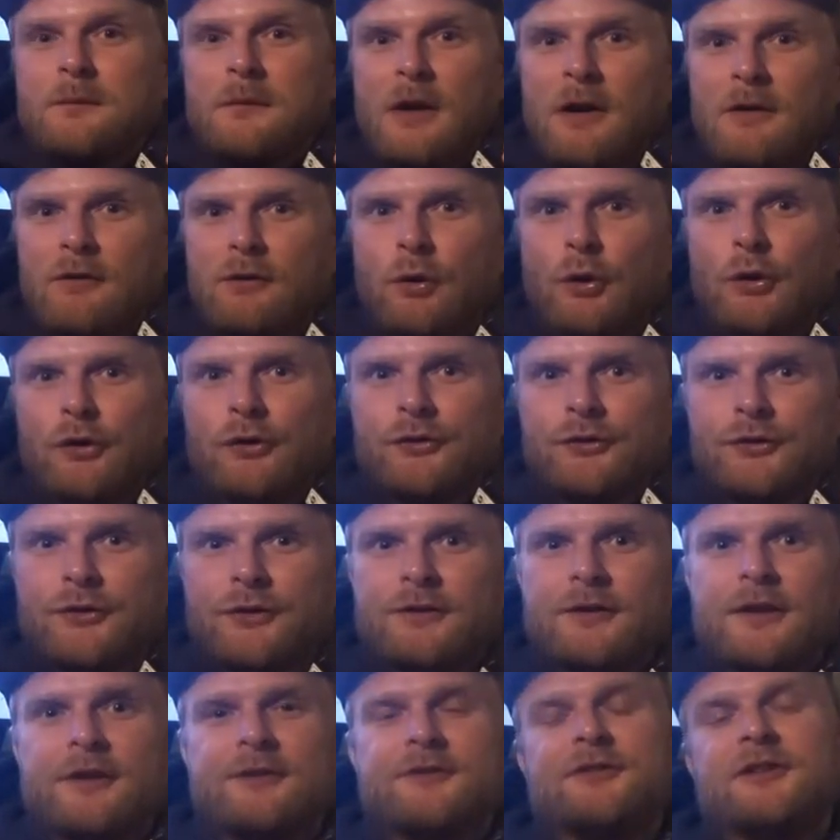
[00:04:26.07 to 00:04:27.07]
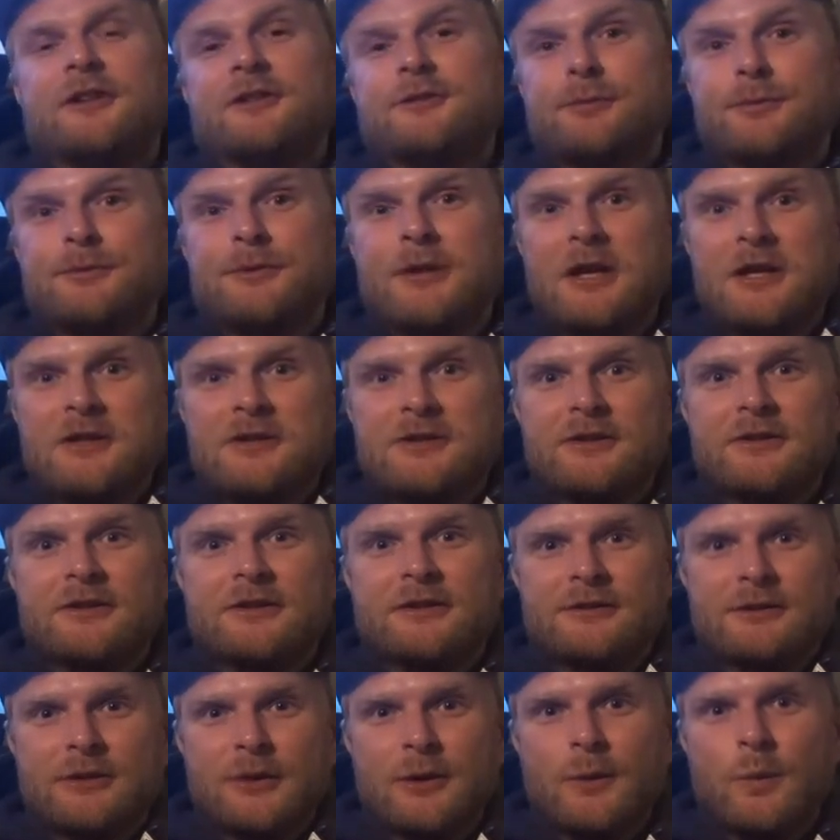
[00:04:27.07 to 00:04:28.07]
of course, the transportation
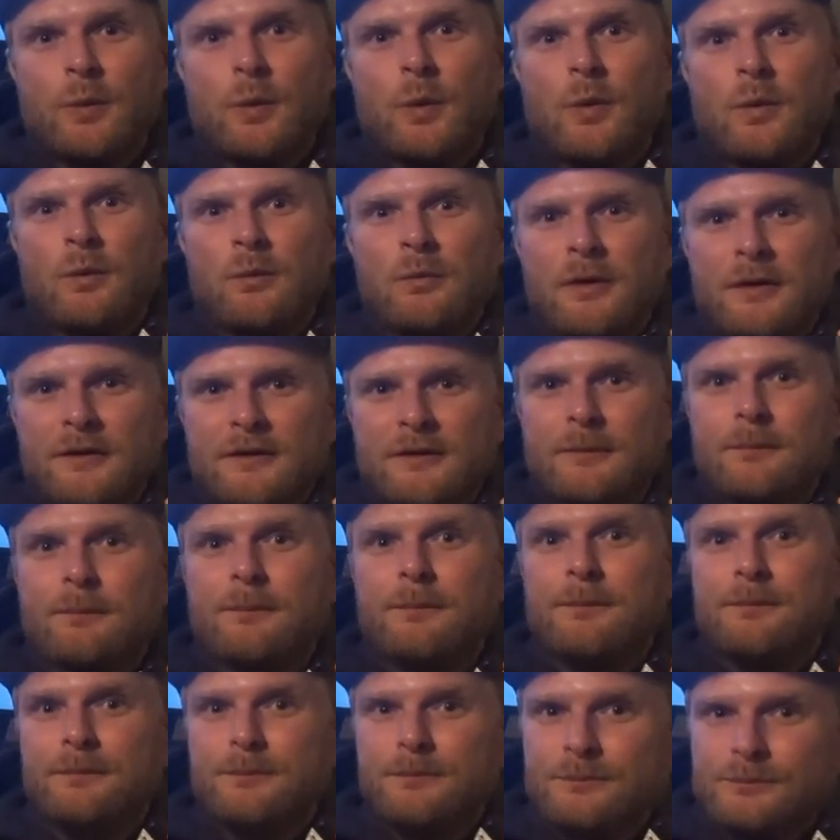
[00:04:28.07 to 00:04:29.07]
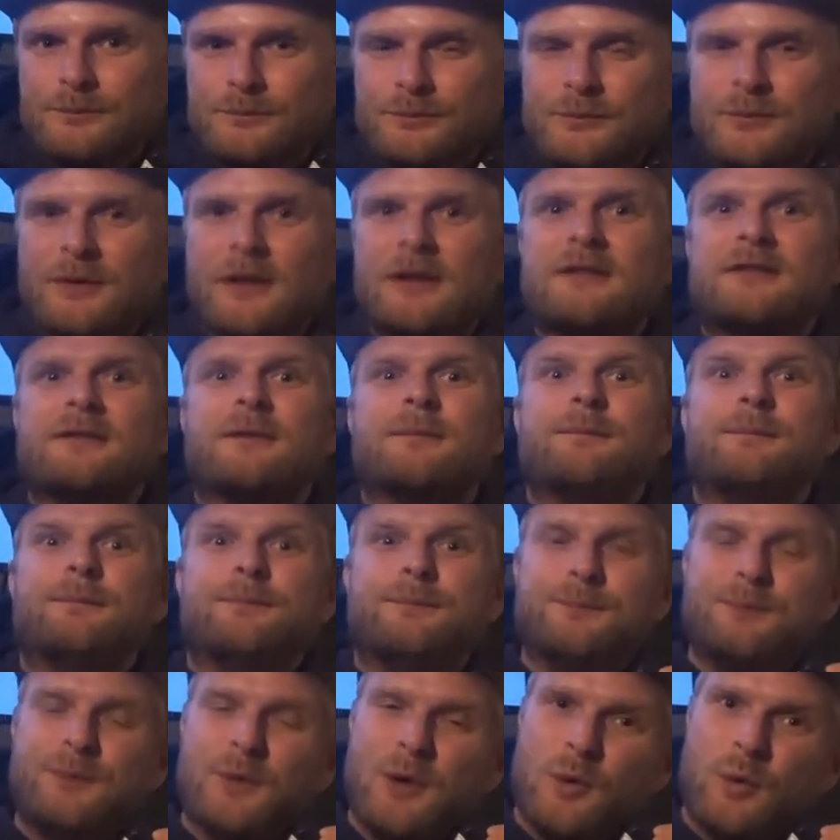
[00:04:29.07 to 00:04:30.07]
is a is a is a
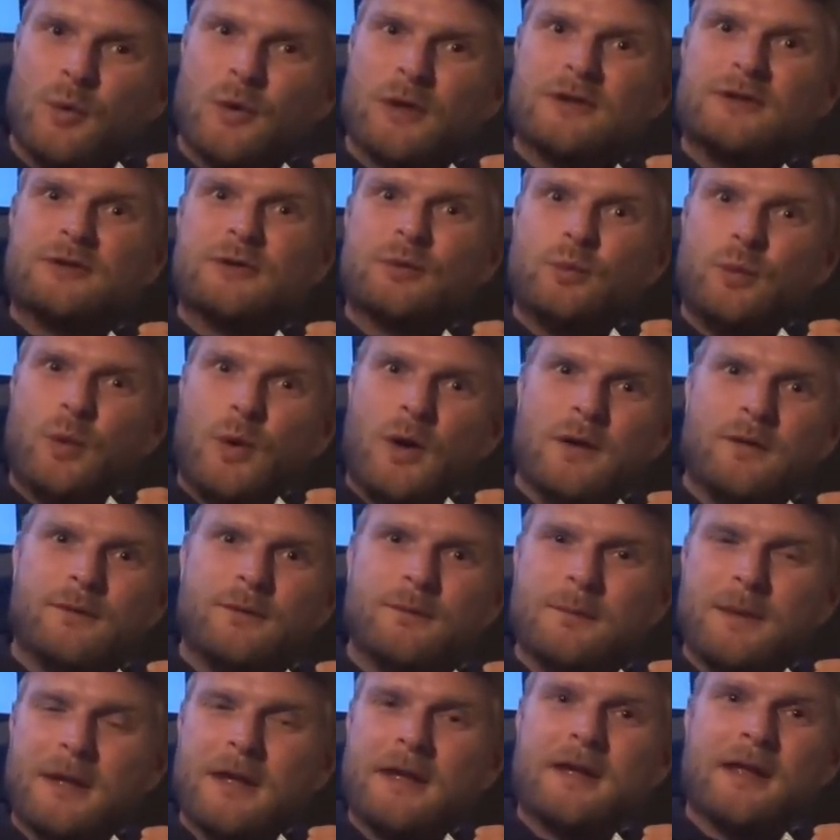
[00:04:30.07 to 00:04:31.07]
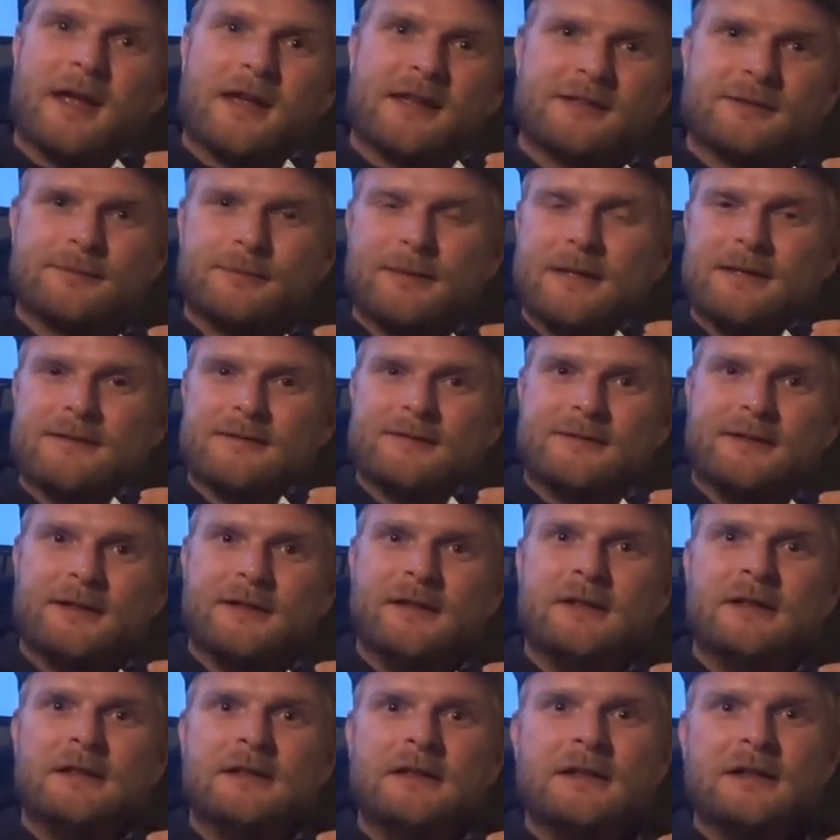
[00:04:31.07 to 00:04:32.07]
is a one big expense
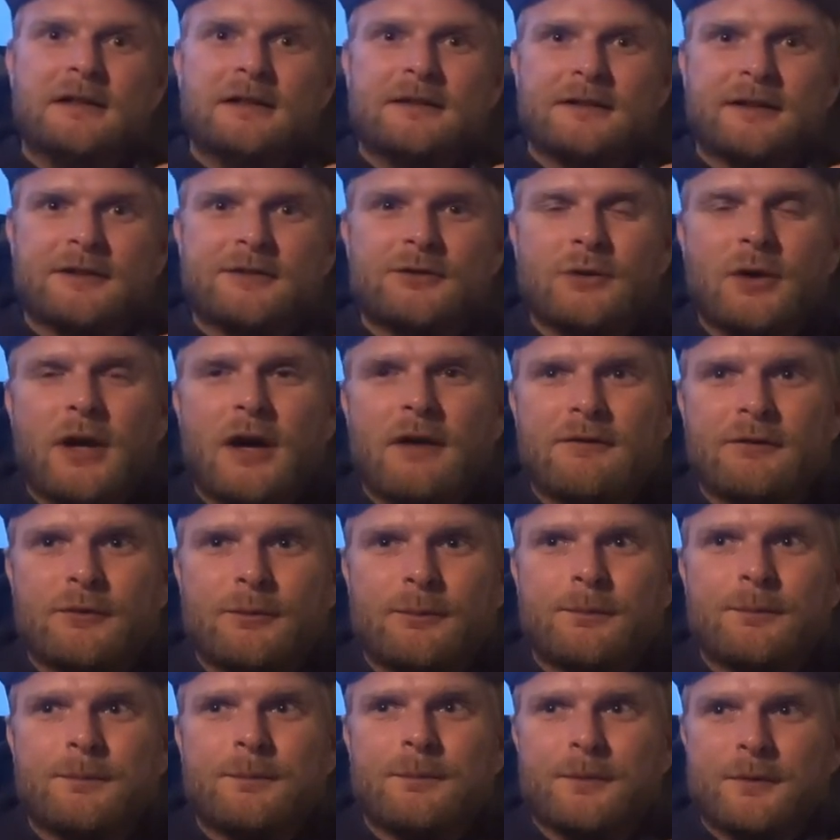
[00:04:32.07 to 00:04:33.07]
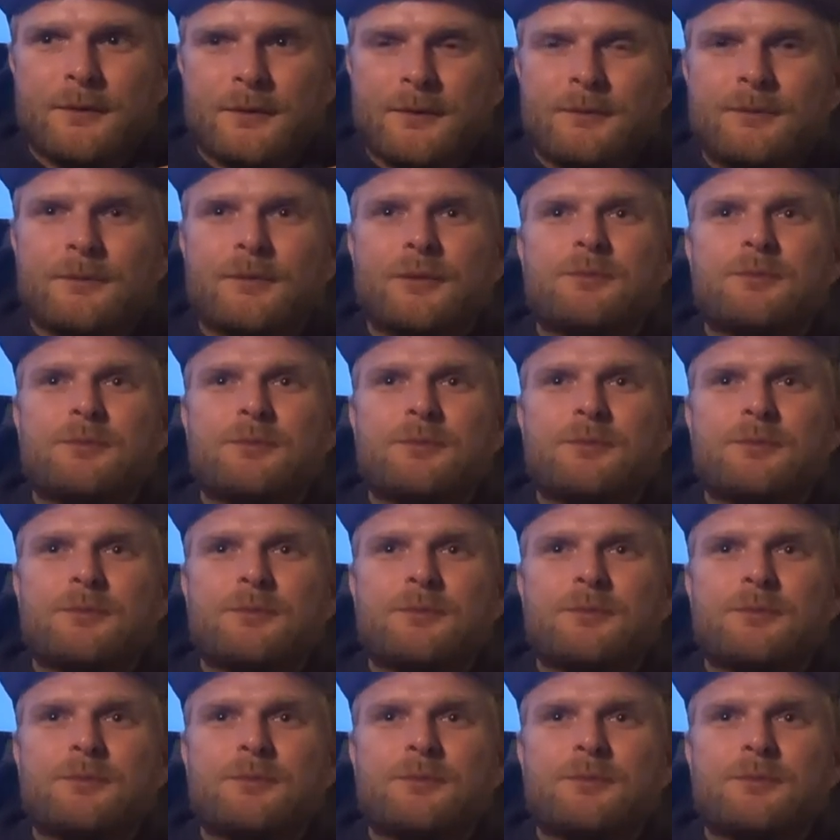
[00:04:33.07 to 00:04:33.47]
that you have to um,